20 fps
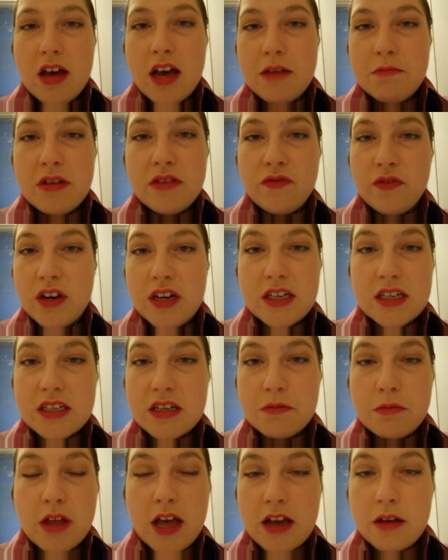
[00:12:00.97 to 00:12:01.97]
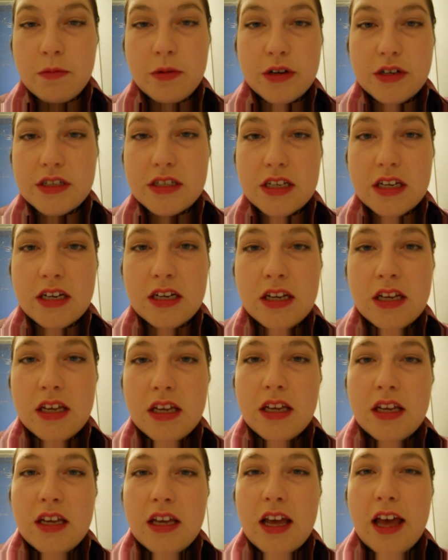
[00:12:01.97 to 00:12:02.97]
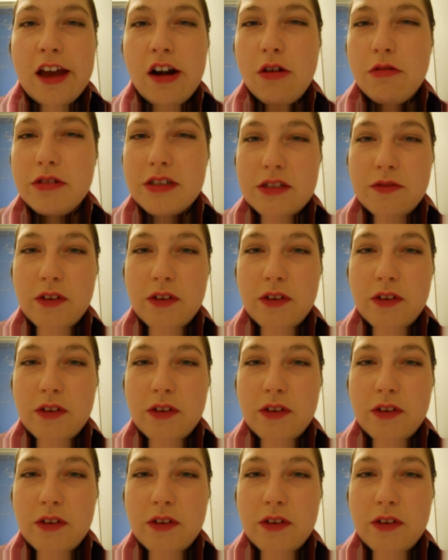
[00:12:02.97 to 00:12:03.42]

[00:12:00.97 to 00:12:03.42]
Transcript: I befriended a black person, it always